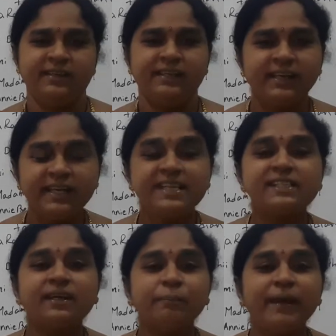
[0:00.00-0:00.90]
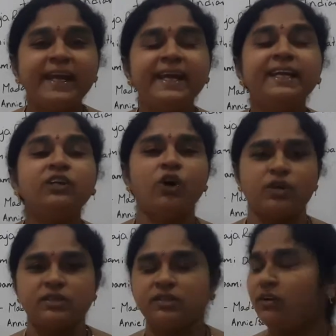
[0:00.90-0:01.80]
That is the main
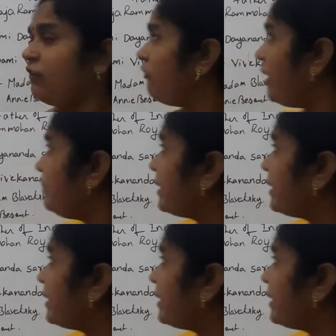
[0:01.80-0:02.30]
cause. Why?